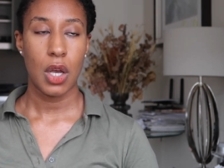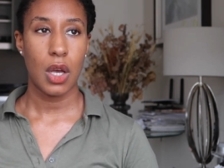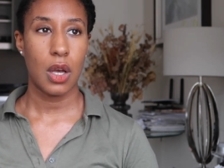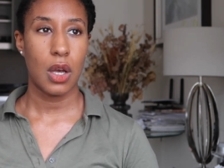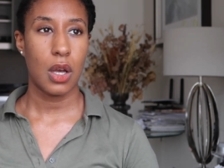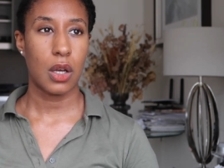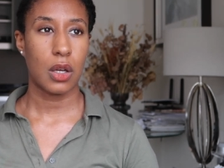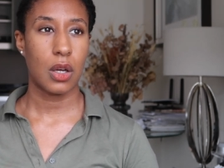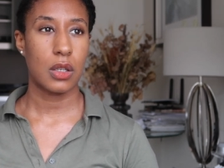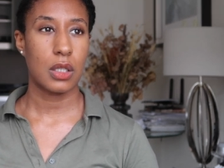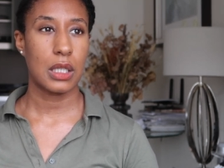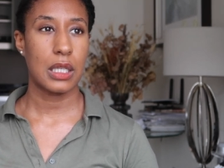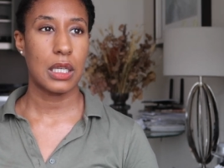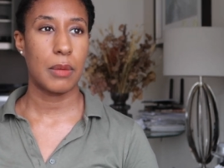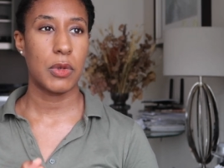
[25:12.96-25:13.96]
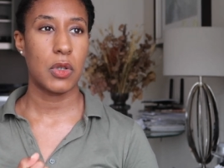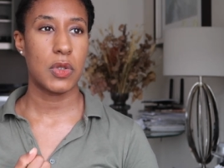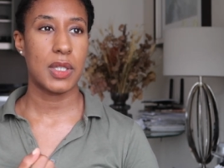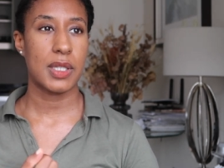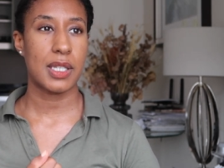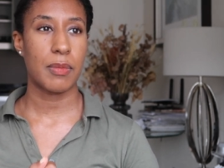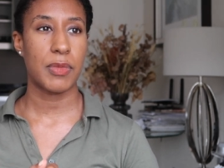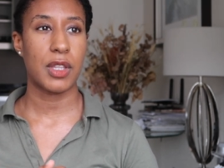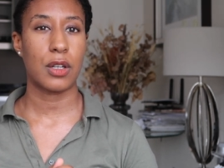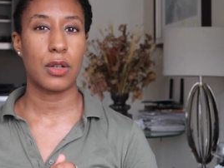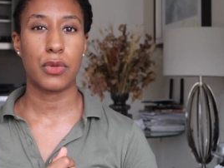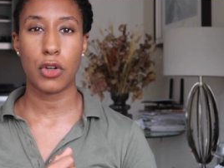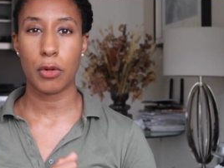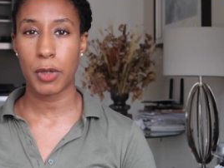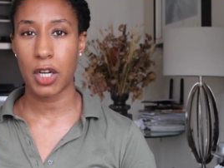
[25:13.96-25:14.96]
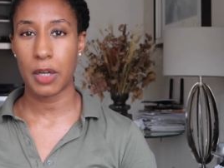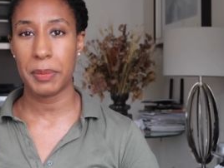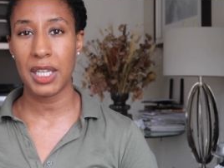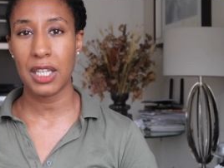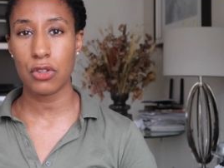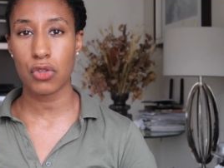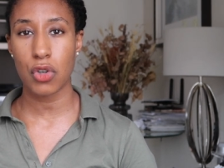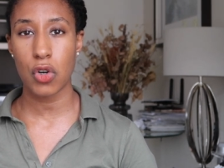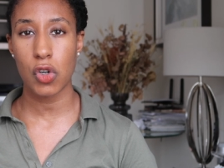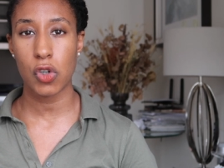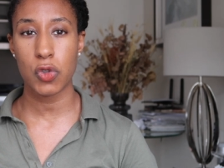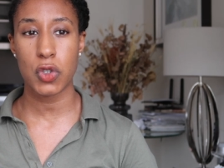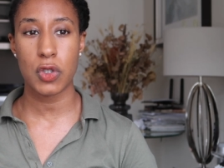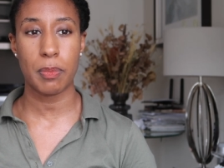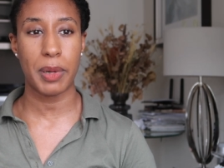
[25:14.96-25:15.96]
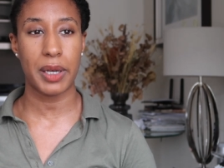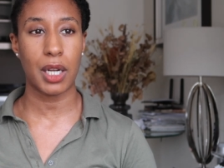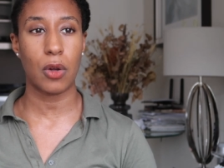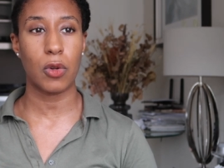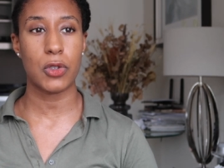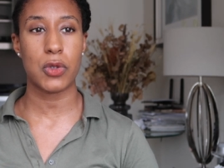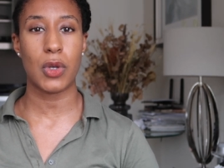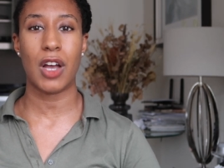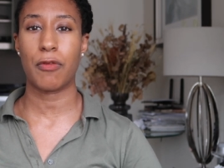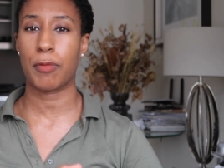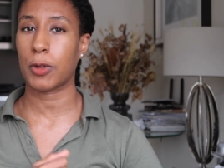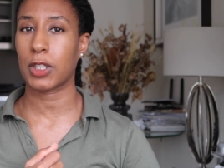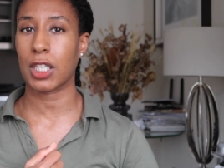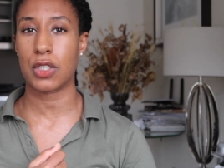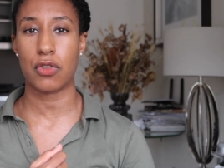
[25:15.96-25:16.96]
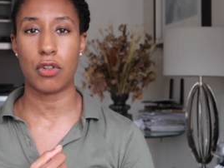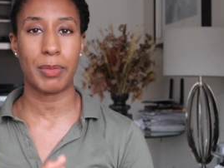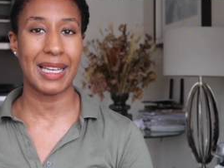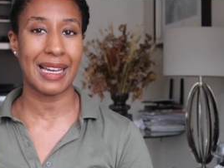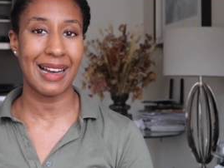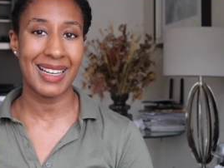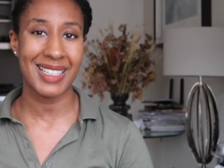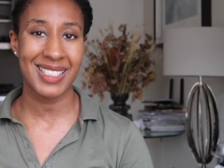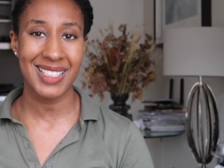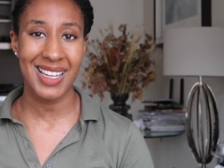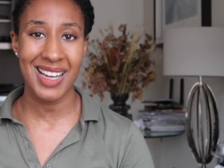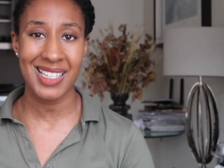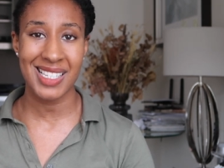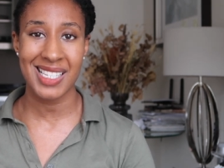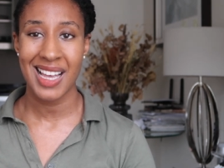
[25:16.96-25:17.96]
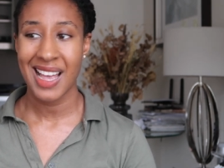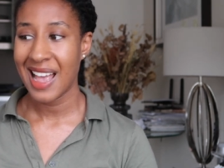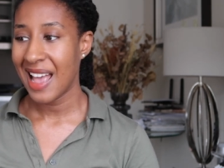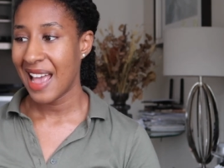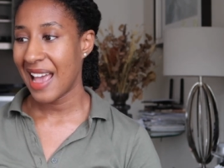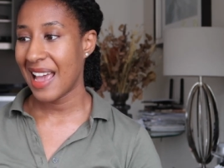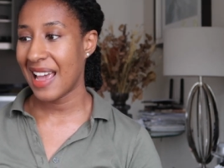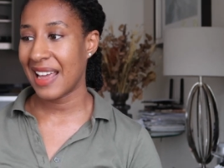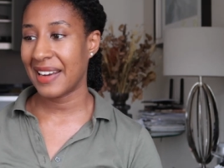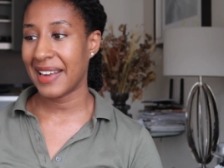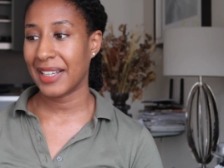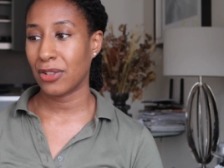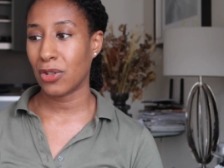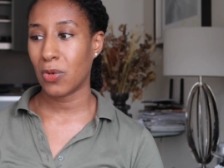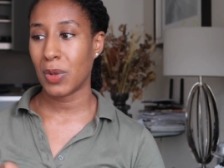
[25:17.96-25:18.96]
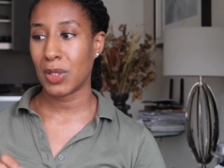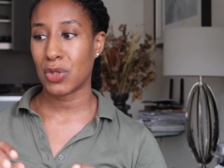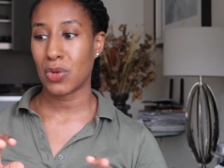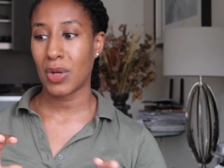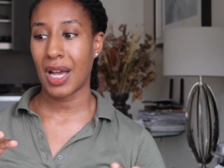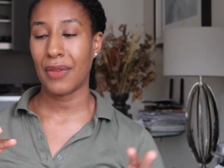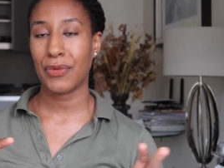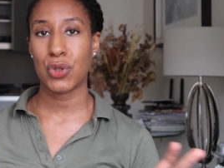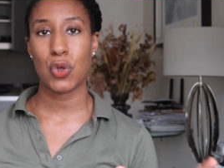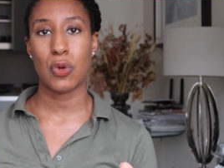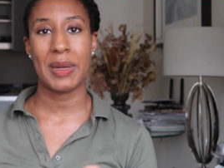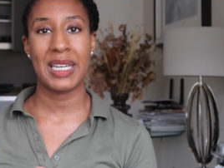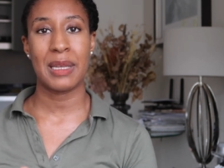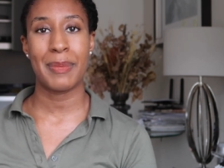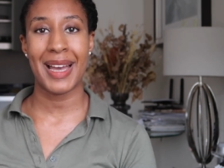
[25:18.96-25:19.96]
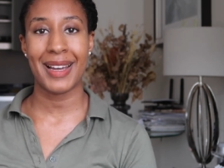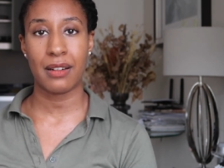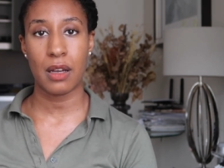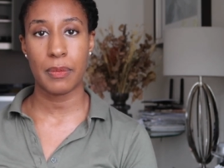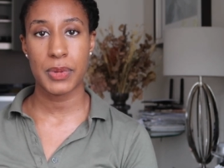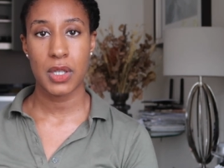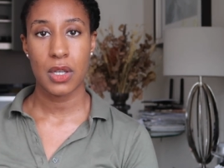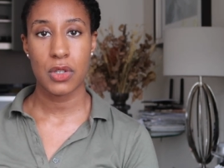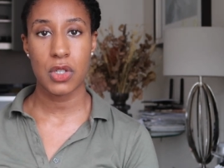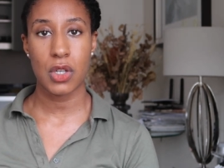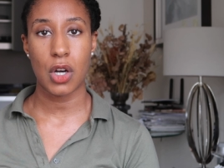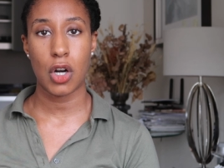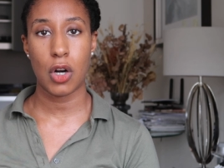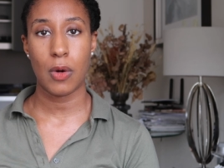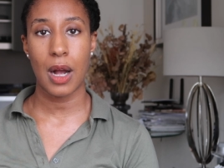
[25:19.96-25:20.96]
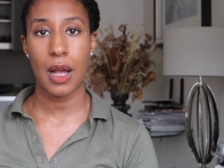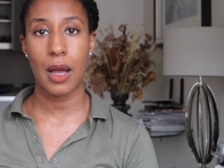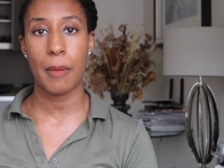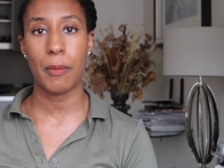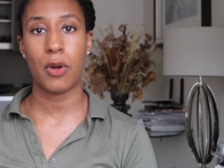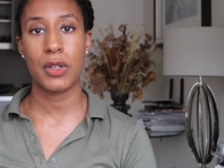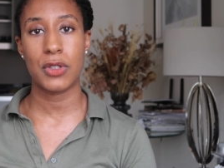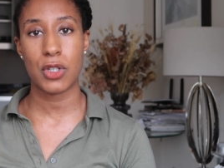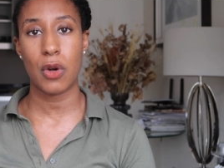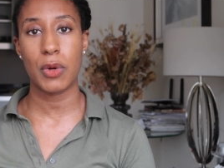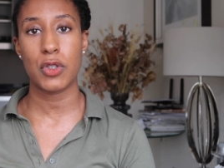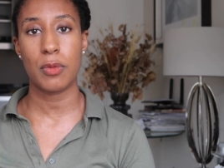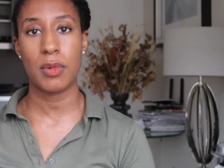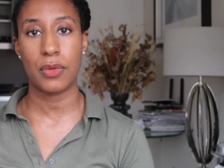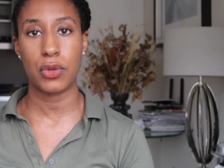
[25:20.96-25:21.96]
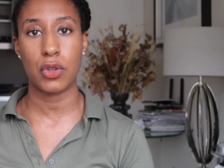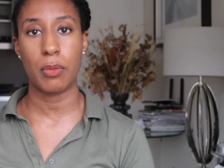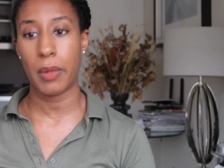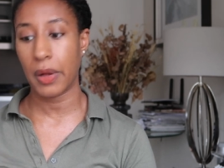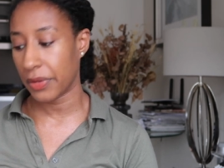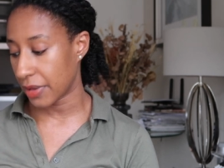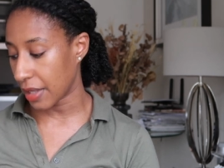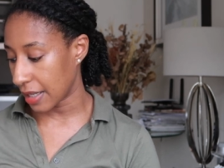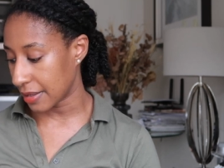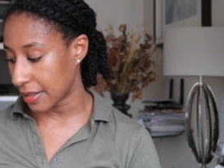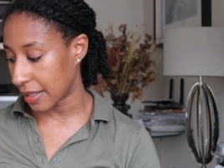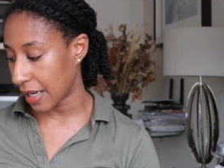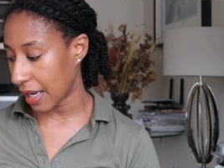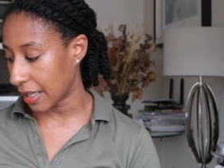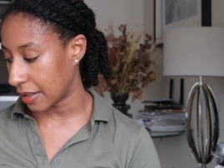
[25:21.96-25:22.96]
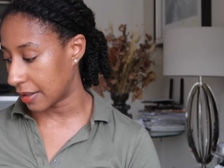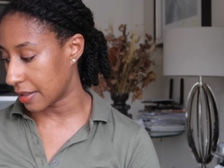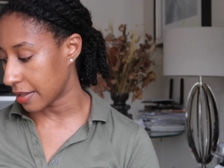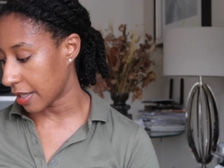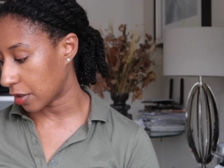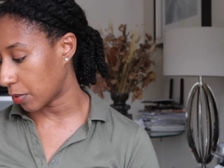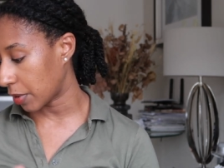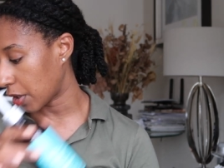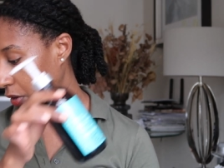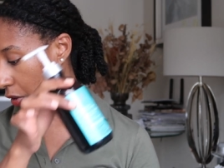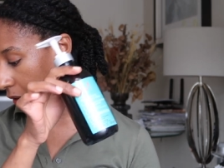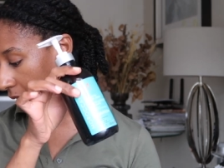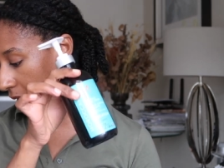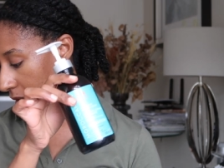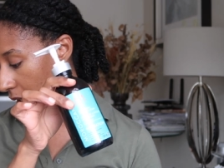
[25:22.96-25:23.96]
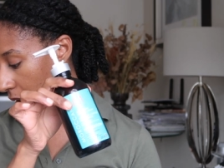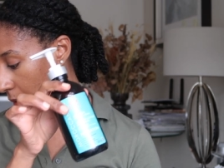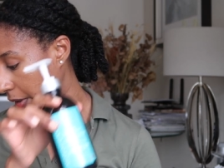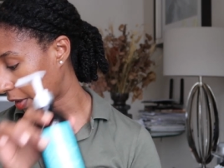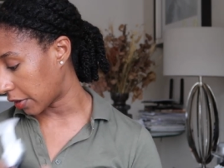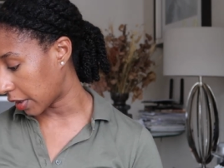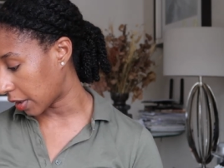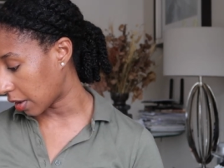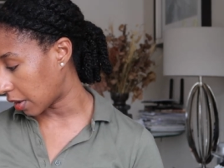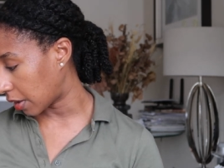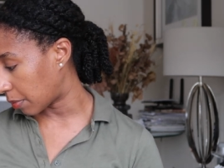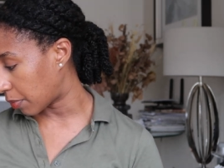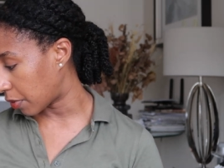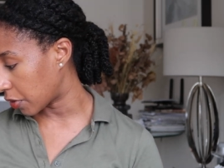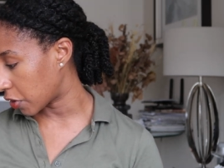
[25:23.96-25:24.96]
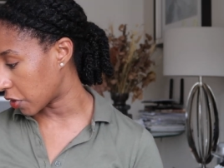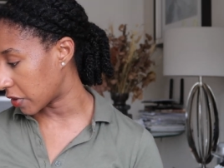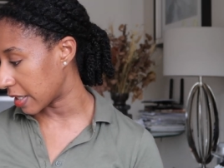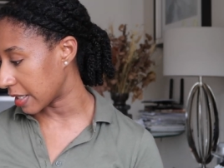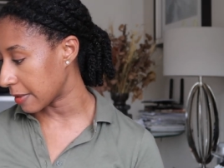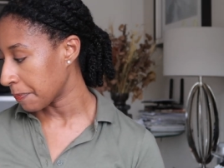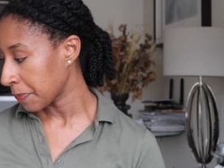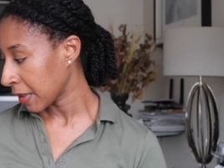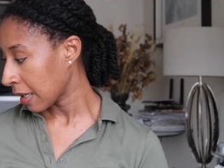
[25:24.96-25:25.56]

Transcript: Currently, I'm using something from Camille Rose, but I also have products from Kérastase, and I don't want to have too many backups. So it's going to be a few months until I decide whether or not I want to repurchase this.